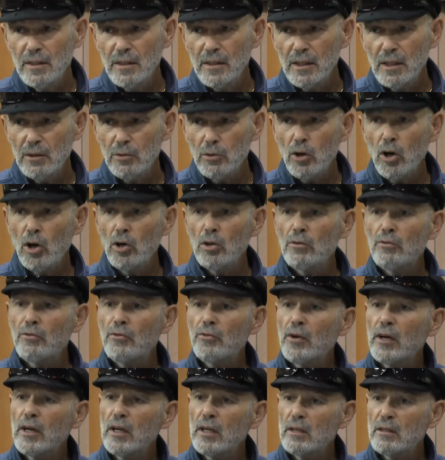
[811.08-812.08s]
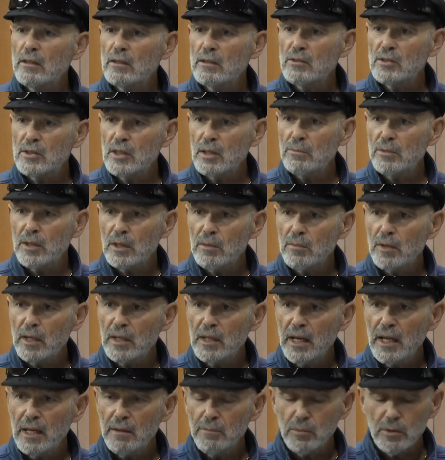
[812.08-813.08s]
They were all afraid something
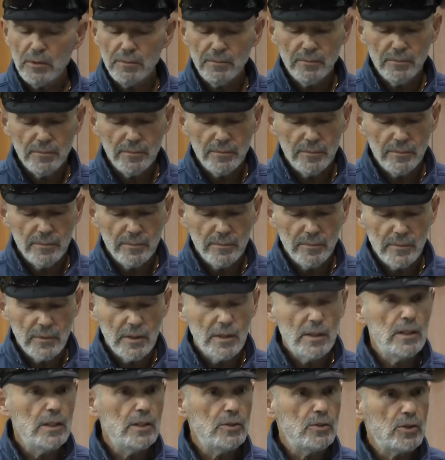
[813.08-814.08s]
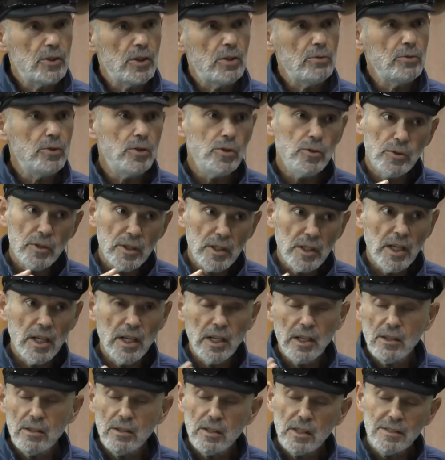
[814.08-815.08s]
might happen. And so, too, the
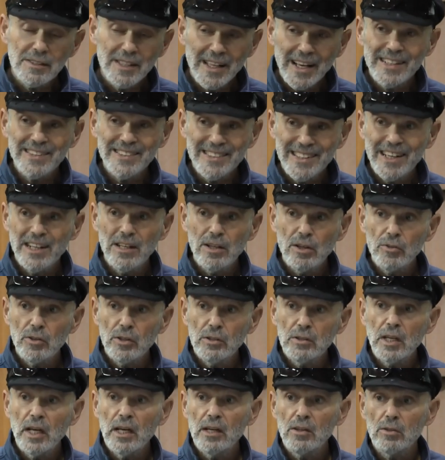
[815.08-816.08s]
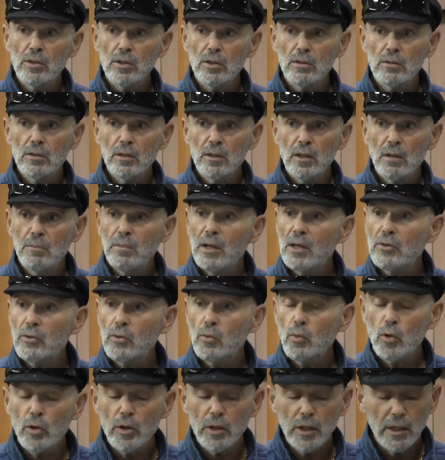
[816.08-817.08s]
king did not tell the tailor about the
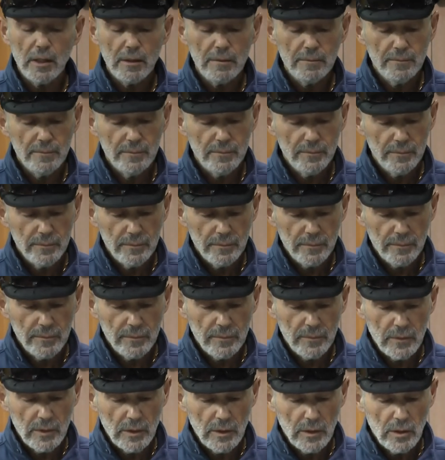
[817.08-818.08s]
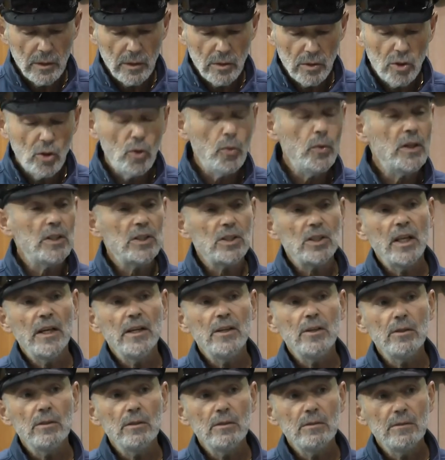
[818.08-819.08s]
warning. Two weeks
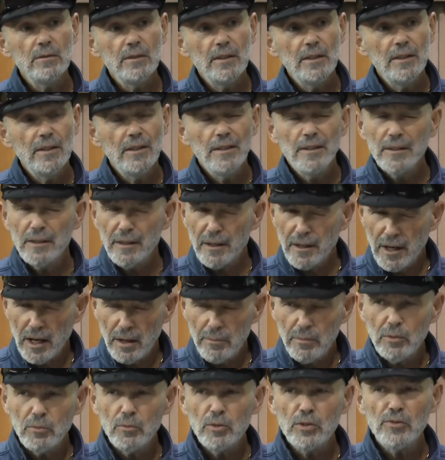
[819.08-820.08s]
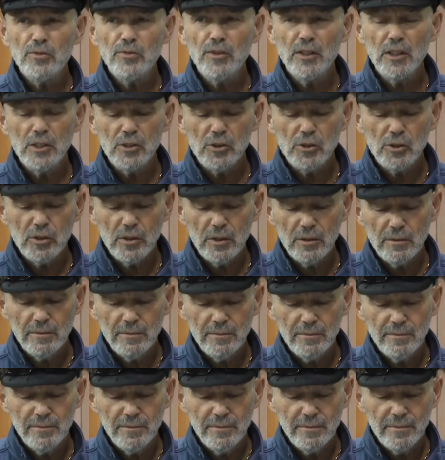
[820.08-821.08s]
later, the garment was finished
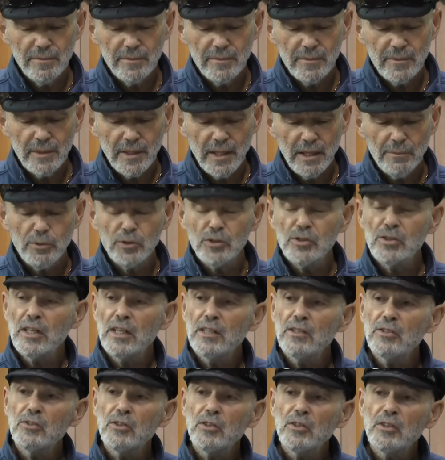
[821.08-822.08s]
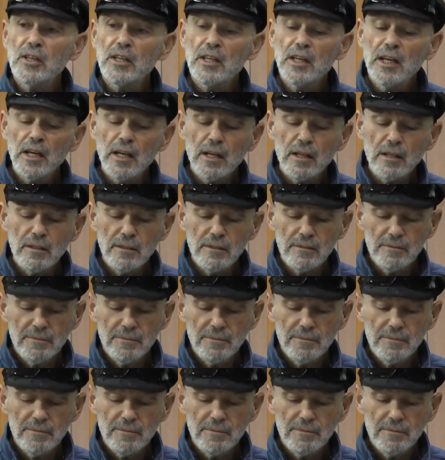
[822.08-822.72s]
and presented to the king.